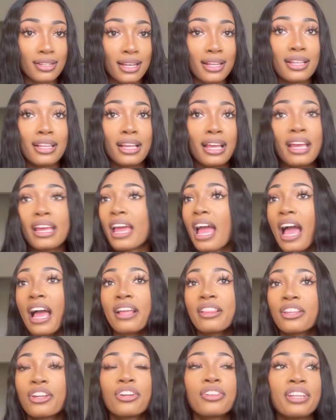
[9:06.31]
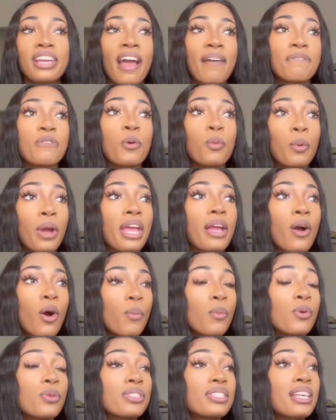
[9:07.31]
I literally have to wait
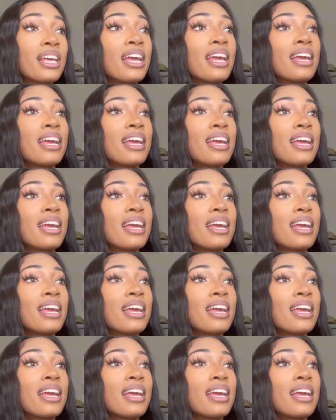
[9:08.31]
almost